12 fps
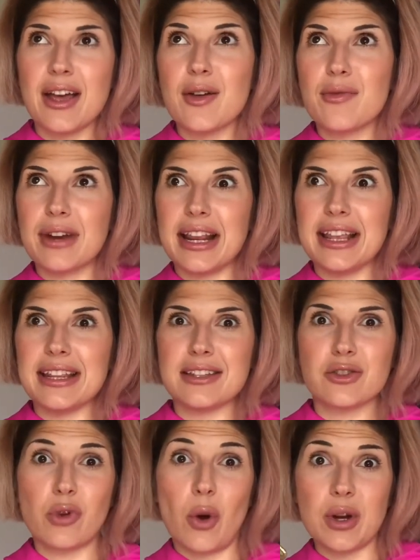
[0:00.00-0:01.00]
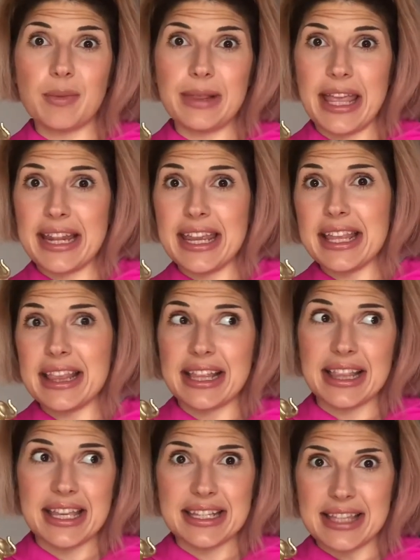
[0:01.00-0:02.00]
really this grown-up lady
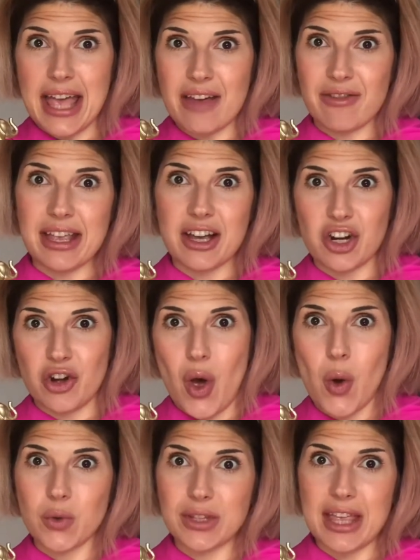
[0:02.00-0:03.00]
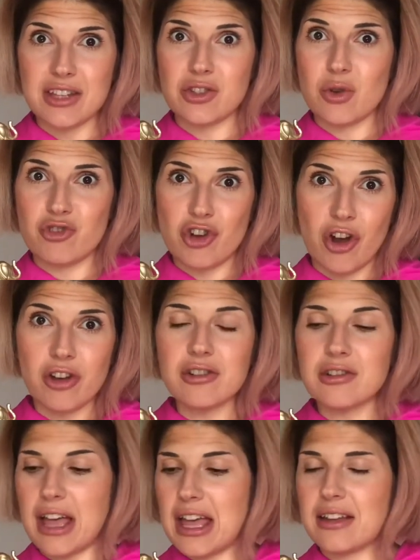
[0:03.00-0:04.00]
that is having her own Kenzo
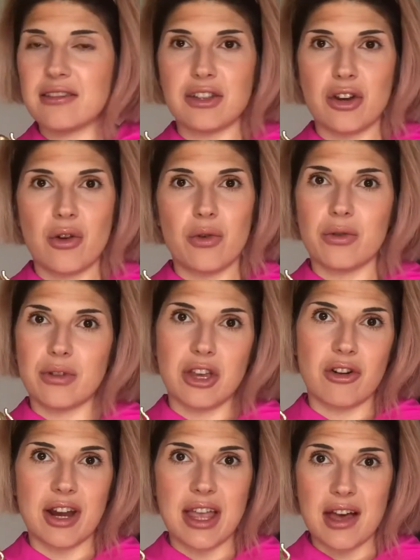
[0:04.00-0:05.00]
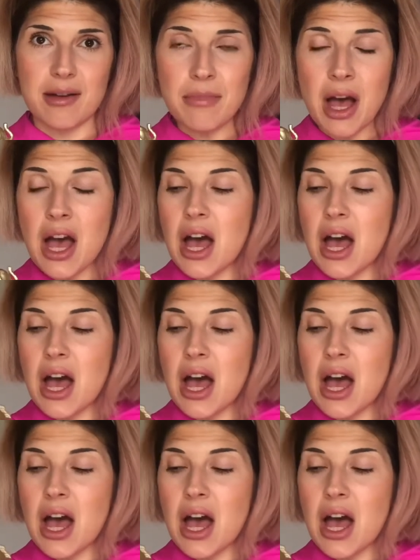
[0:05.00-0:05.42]
Jungle, and you know, here I am.